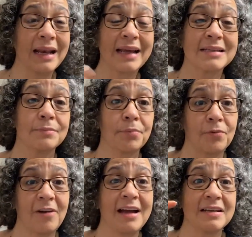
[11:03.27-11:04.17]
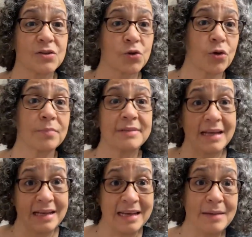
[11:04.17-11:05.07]
I like to provide a script
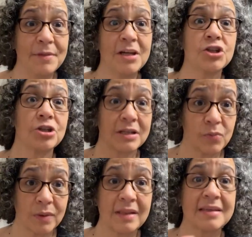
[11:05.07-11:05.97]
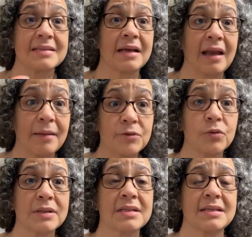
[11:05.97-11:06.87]
and an image. That's one of the things that I'm
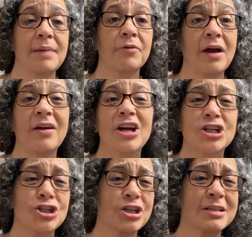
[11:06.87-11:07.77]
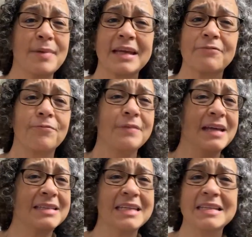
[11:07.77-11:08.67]
doing this time around, just to make it
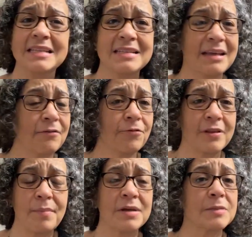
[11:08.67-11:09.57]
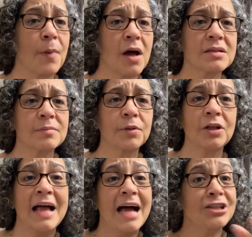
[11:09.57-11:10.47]
as easy as that for them as
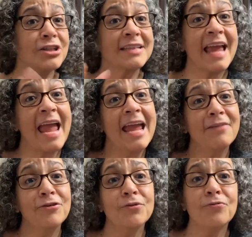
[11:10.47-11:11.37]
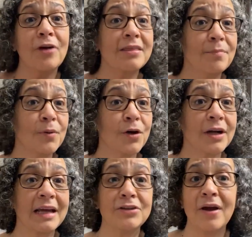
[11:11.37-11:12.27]
possible. And just say, hey, if you've read the
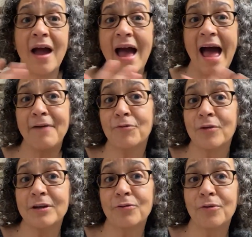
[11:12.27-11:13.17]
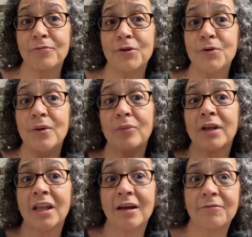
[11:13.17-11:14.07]
book and you haven't written a review, I
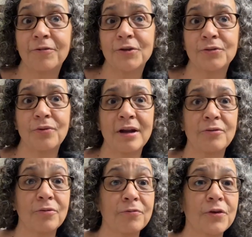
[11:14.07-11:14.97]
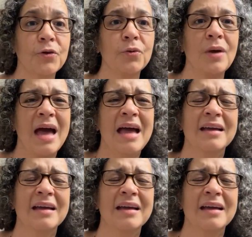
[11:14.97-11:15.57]
would love for you to write a review.